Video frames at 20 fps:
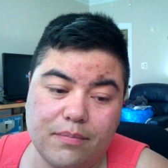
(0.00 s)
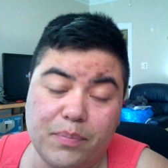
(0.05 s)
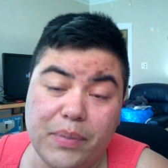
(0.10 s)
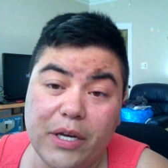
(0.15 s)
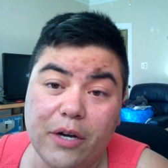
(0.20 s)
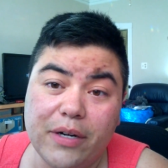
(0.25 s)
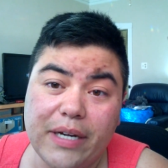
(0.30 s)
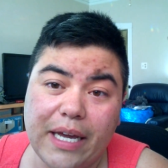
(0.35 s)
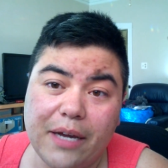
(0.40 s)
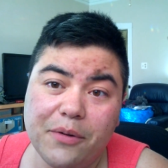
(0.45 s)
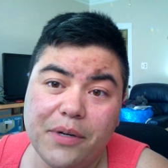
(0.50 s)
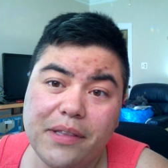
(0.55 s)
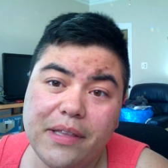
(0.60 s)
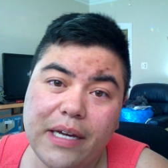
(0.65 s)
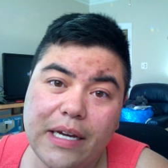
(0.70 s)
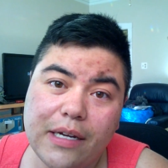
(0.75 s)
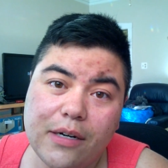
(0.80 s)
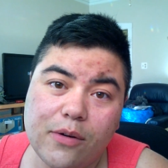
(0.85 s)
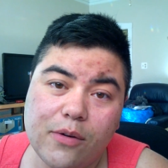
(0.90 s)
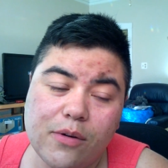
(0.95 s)
be okay with
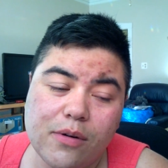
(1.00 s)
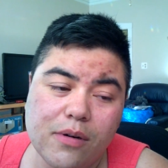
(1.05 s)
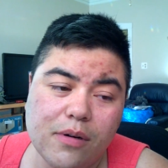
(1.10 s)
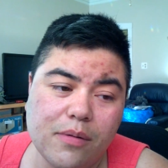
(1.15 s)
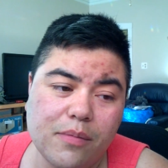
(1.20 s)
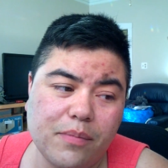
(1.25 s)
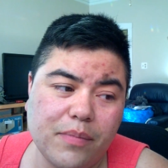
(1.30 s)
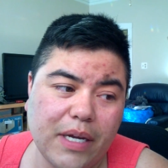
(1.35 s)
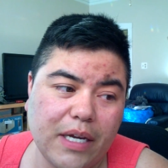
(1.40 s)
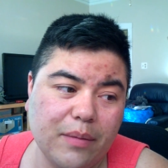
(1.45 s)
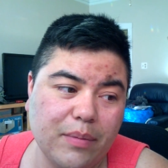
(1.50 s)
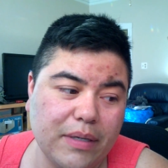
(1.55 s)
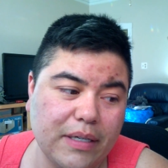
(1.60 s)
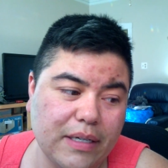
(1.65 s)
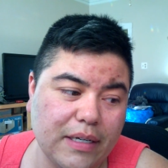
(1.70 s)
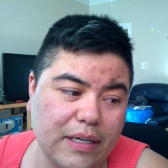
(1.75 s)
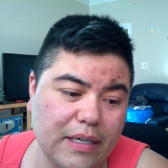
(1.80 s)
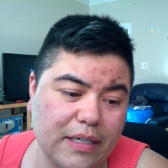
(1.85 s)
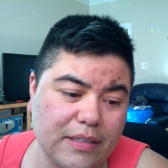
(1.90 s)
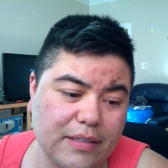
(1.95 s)
that. Or maybe
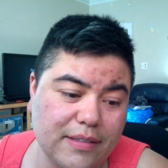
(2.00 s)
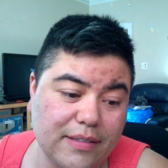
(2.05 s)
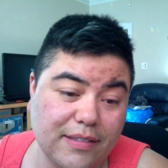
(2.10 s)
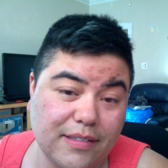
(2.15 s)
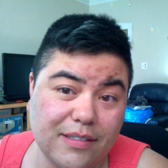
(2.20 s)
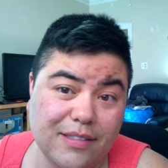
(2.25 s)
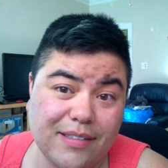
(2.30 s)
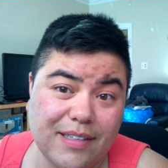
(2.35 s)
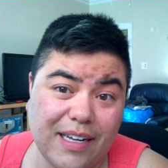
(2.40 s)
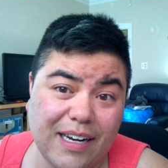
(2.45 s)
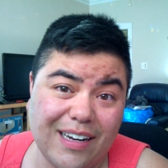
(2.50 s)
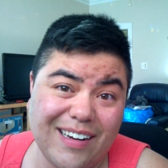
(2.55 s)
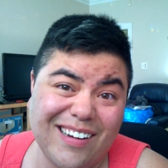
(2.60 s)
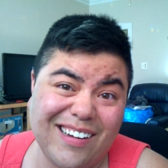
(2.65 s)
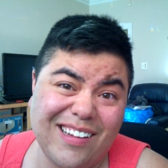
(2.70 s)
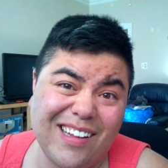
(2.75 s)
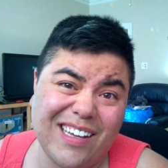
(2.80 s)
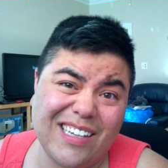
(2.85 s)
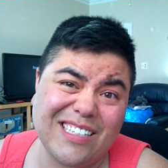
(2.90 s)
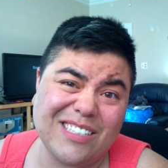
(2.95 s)
it's just that I
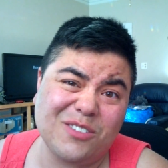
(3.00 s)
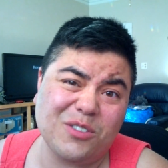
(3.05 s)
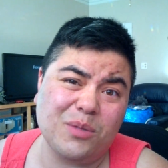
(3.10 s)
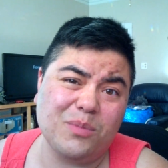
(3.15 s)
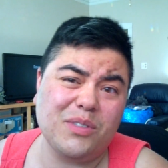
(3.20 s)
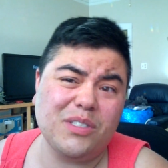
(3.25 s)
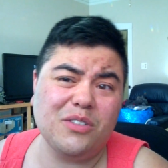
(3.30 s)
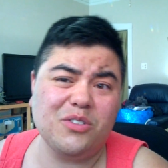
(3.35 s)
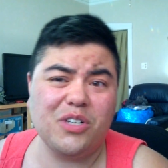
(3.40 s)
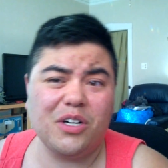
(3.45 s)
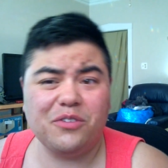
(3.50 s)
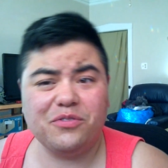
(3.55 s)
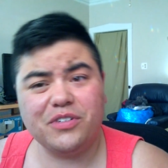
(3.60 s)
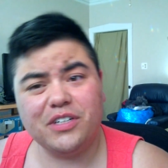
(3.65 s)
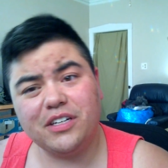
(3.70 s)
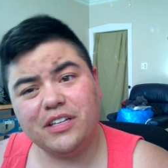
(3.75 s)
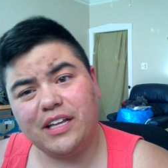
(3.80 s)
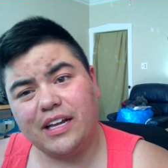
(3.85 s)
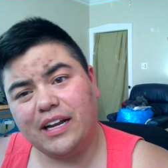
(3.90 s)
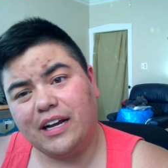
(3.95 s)
don't like it. So I'm still trying to
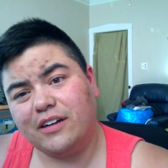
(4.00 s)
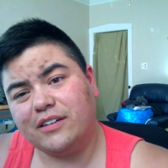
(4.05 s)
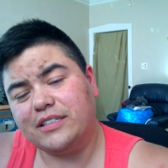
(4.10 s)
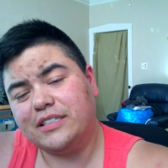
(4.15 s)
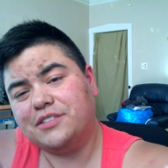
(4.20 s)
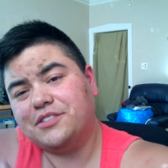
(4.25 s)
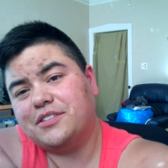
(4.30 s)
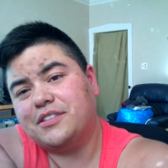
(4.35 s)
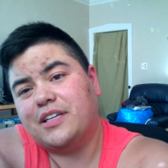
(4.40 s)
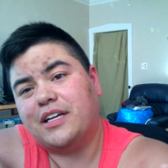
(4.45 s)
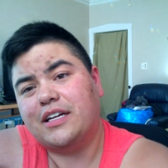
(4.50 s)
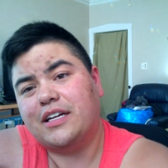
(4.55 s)
figure that out, and I just